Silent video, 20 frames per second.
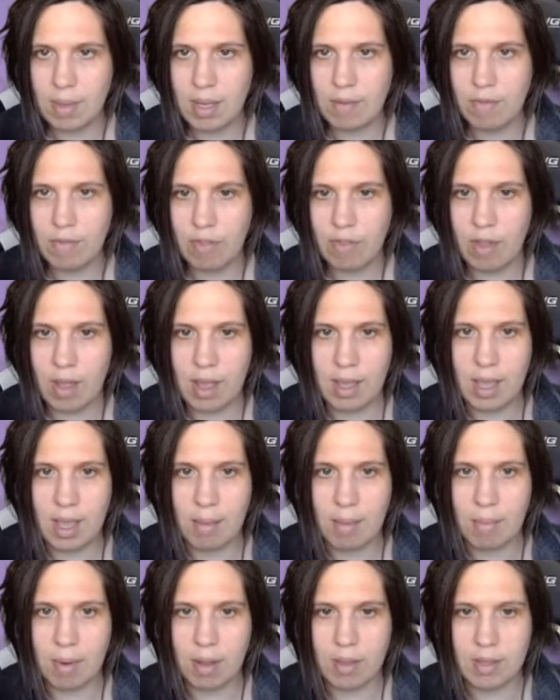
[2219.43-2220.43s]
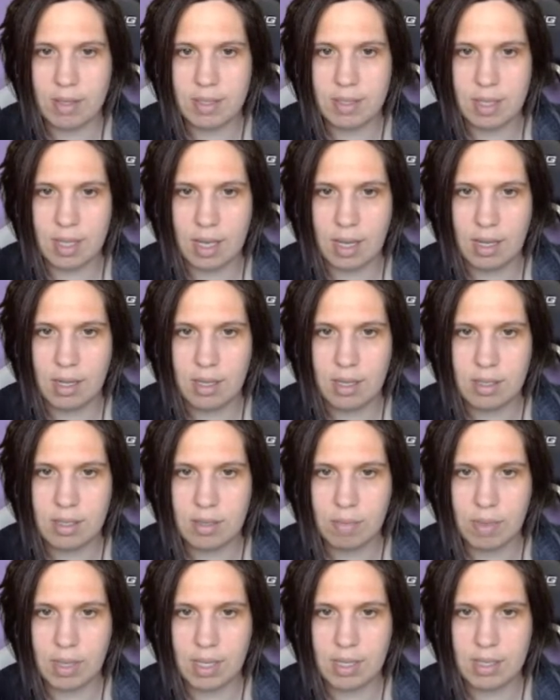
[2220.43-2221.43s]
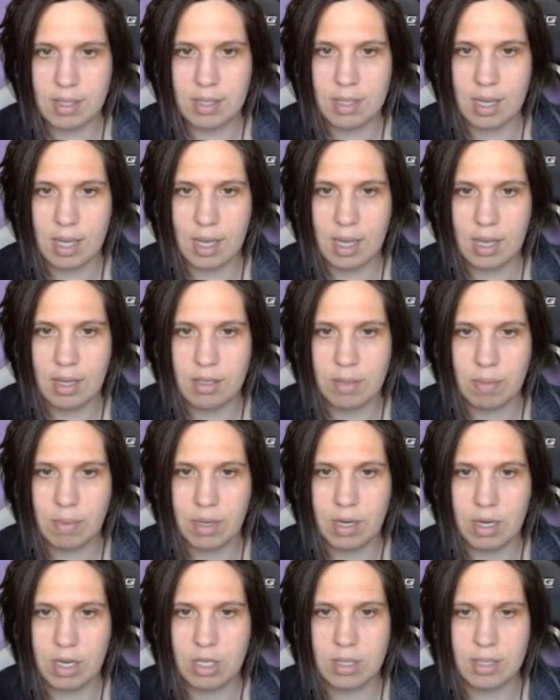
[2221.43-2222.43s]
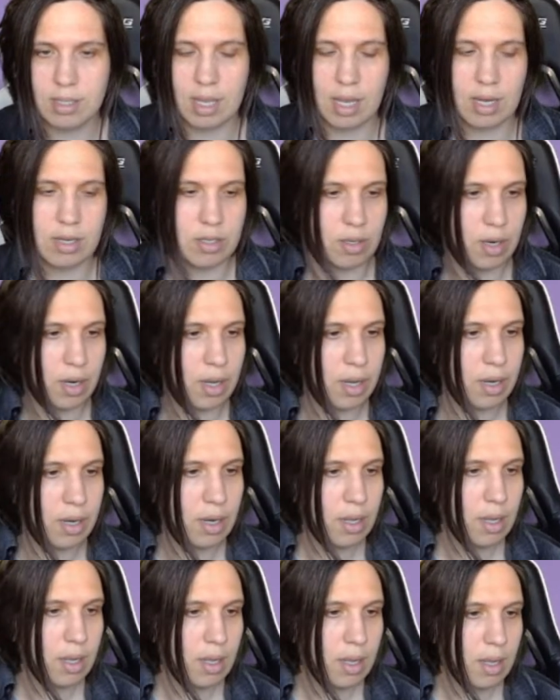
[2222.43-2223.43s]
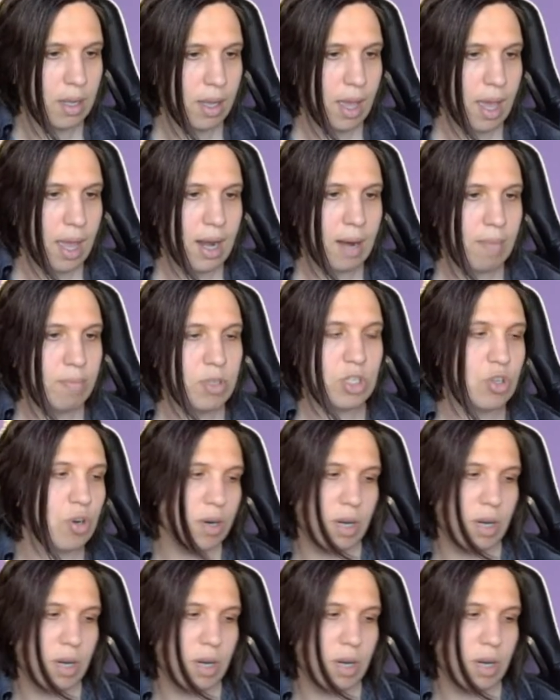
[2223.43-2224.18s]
fly camera this thing so we can see it. So we're going to just center it. And I'm just trying